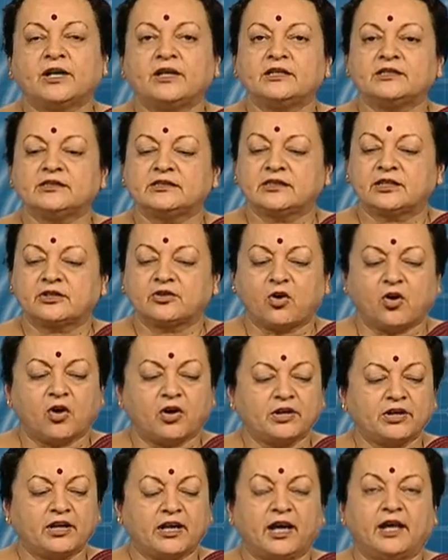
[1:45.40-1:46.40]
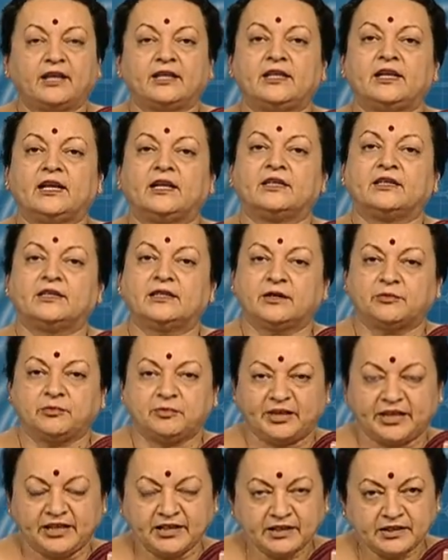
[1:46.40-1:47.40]
is a rod and the other a
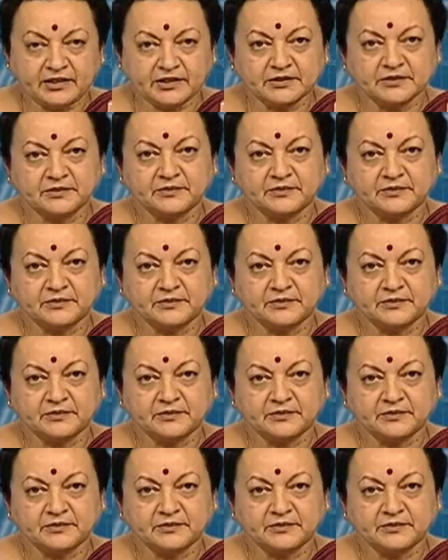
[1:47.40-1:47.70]
plate.